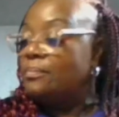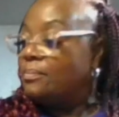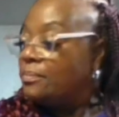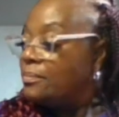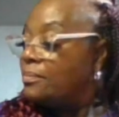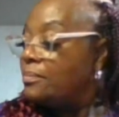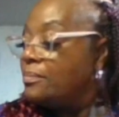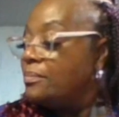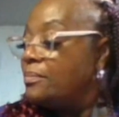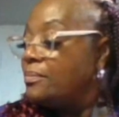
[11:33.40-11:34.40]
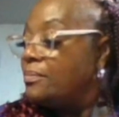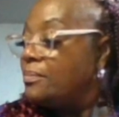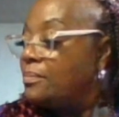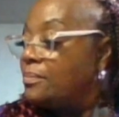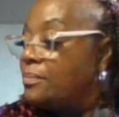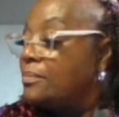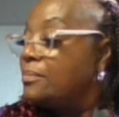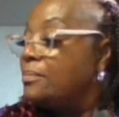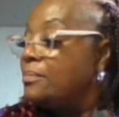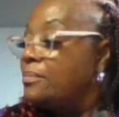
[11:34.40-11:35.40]

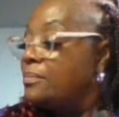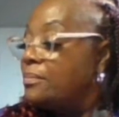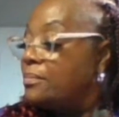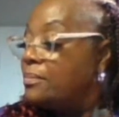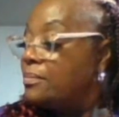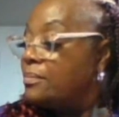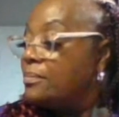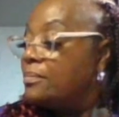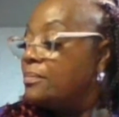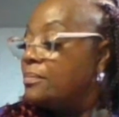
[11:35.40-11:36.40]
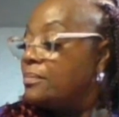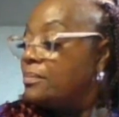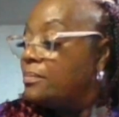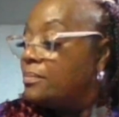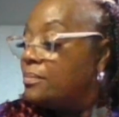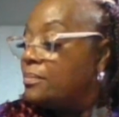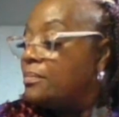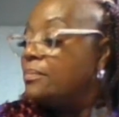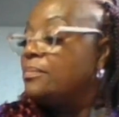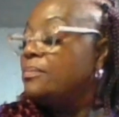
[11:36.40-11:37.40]

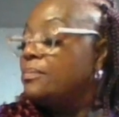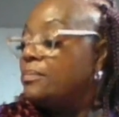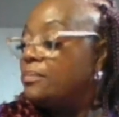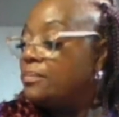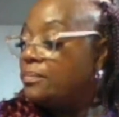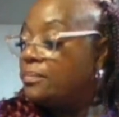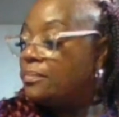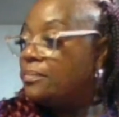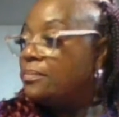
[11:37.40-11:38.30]
(silent)